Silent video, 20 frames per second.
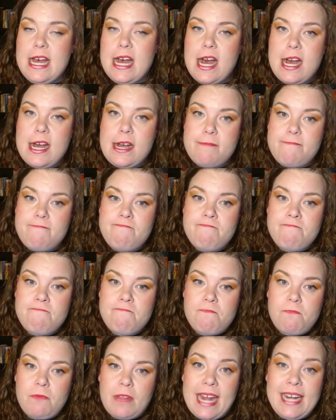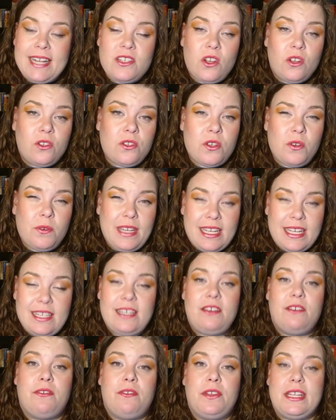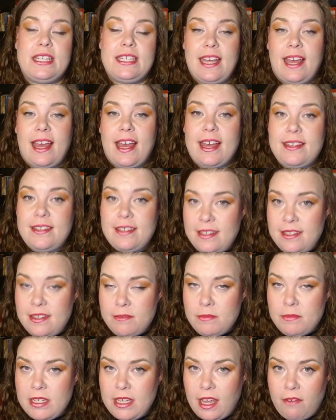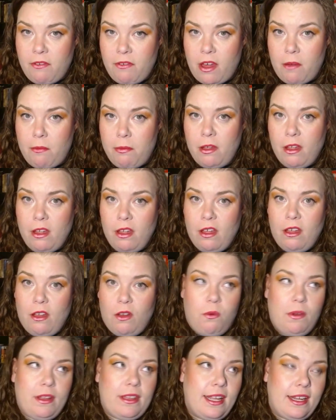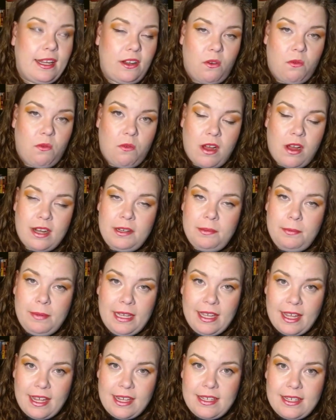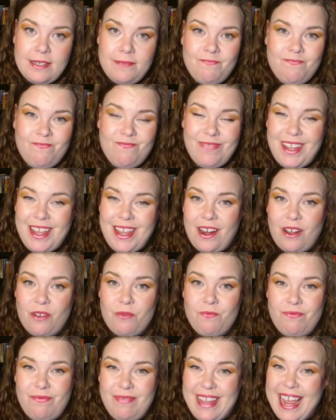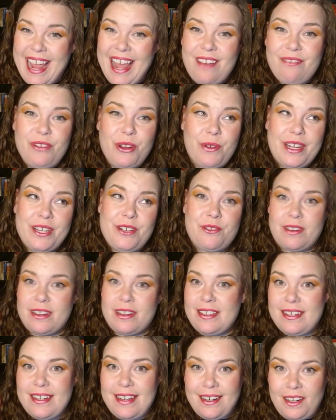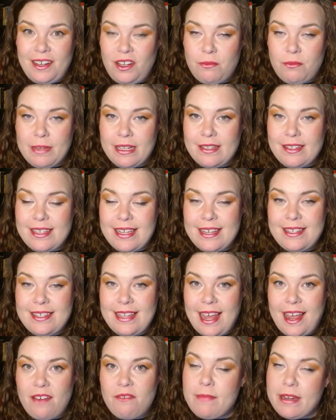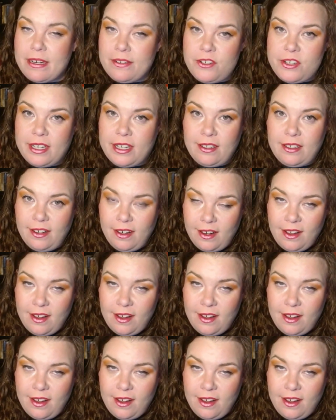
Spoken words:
And it's also easy for this AI system to give up what they don't want because, they have no interest in humans, as they have mentioned.